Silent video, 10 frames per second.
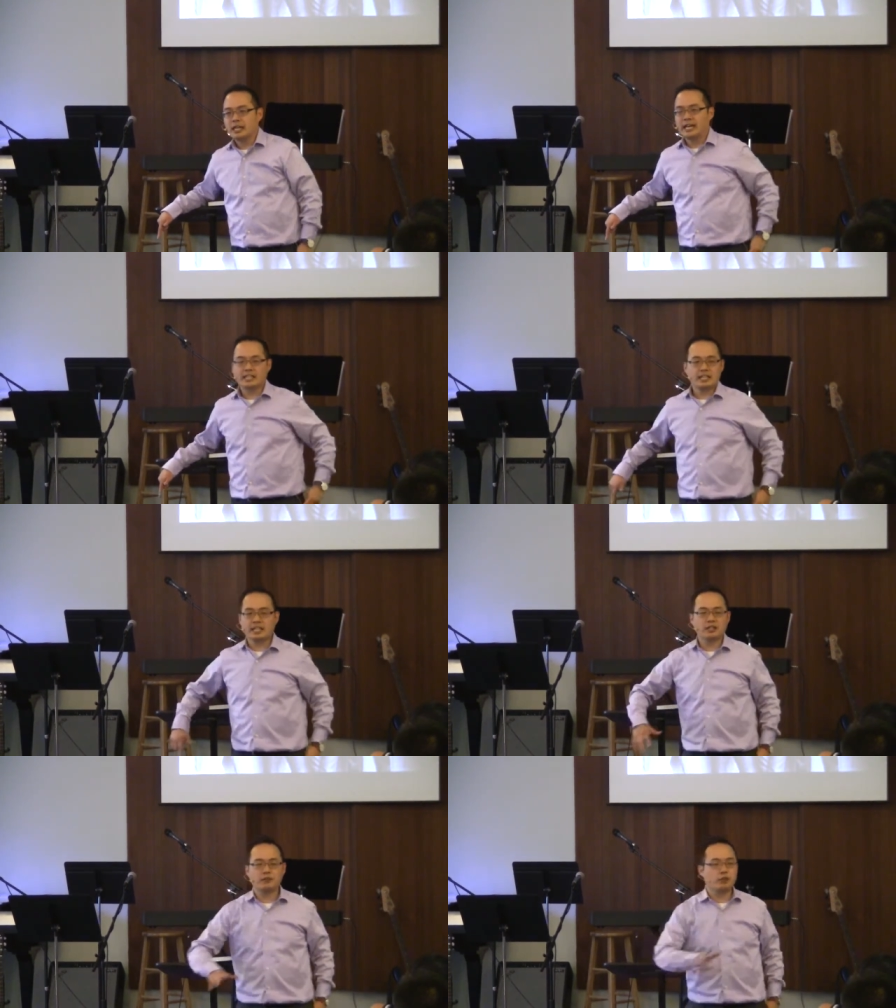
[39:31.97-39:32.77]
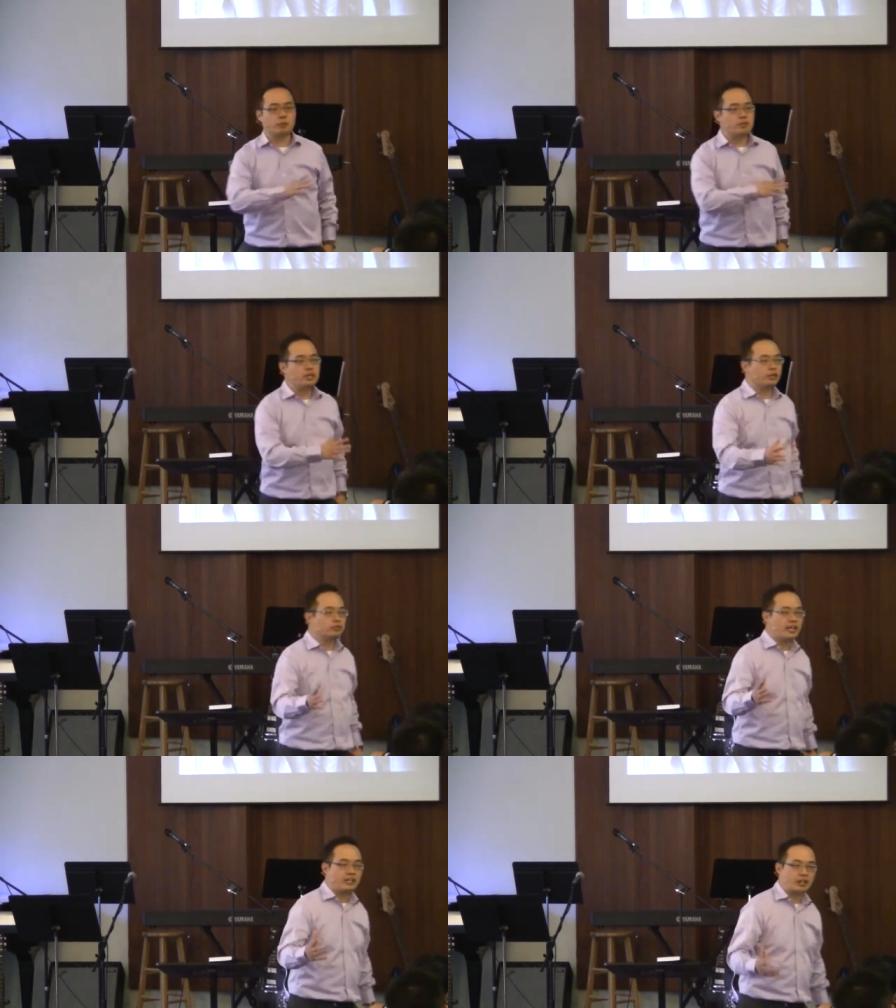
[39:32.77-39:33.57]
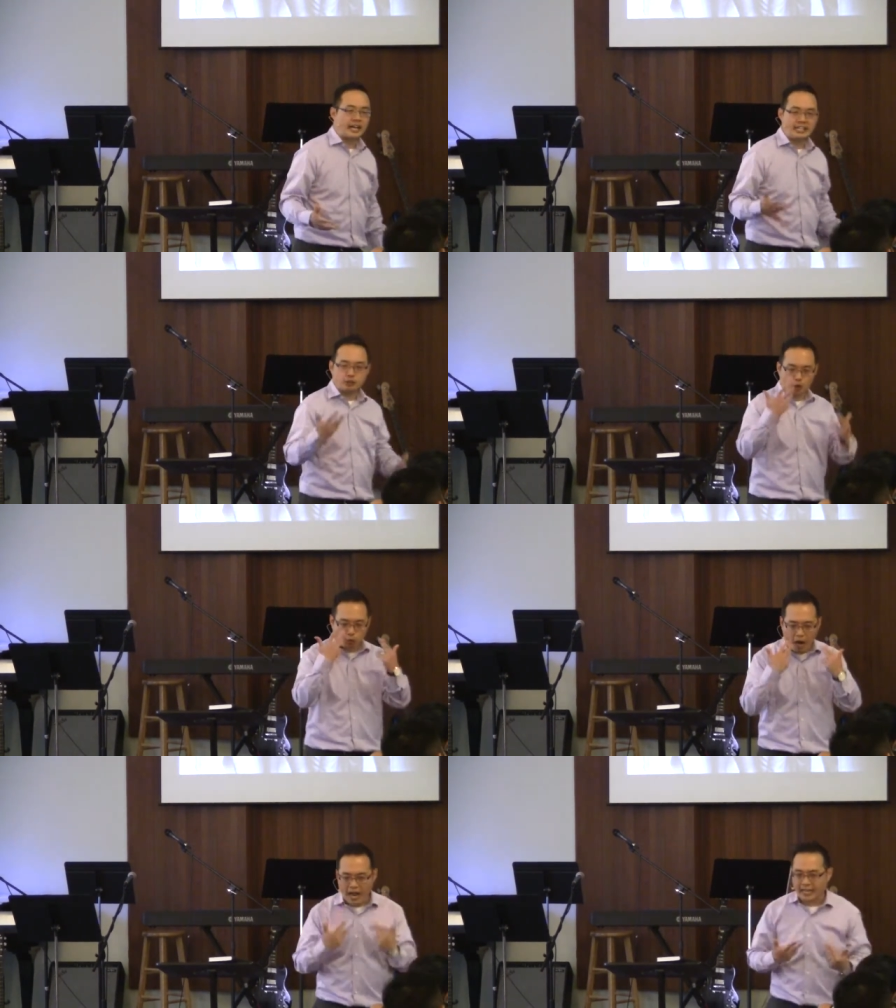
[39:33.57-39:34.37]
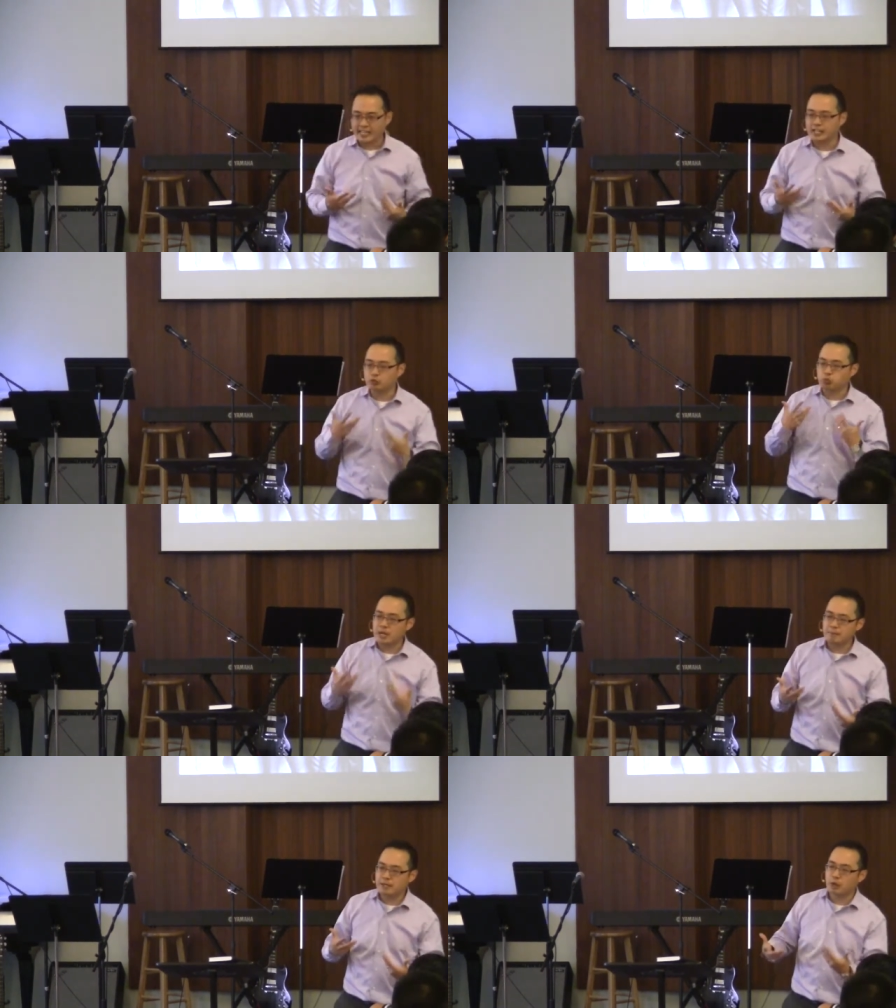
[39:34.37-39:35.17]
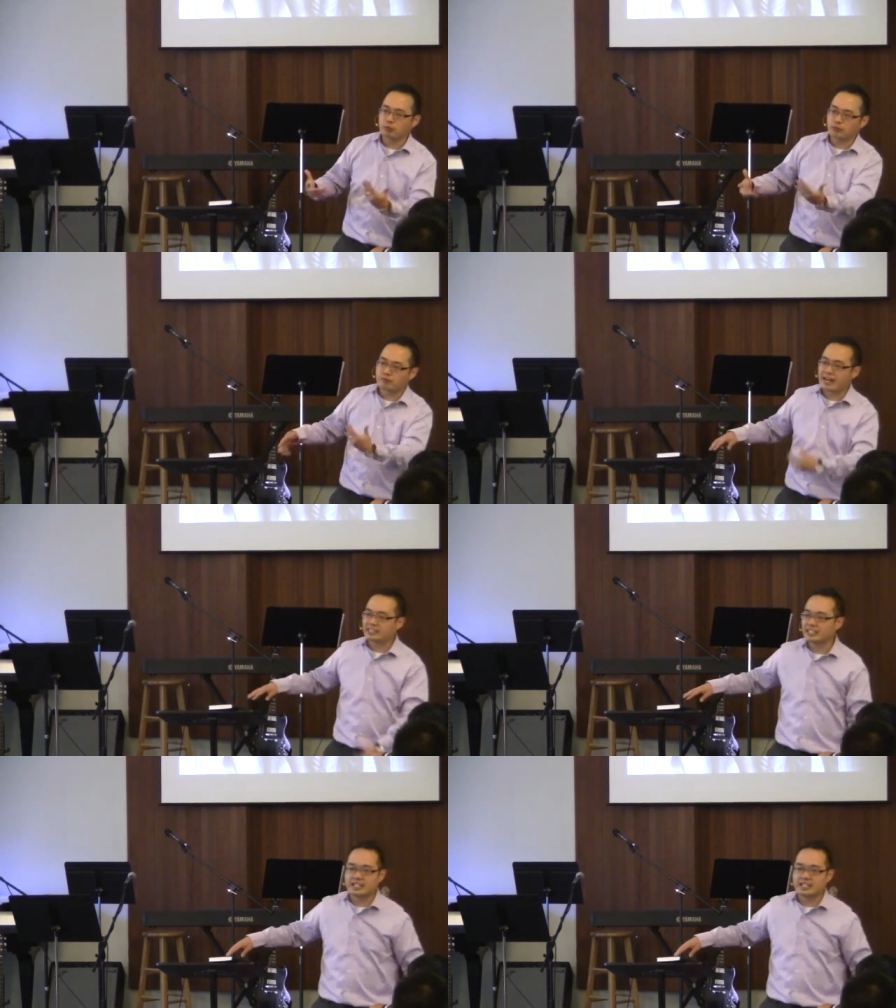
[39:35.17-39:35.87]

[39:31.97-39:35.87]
And they interviewed him years later, and he's crying. He's weeping over the fact that he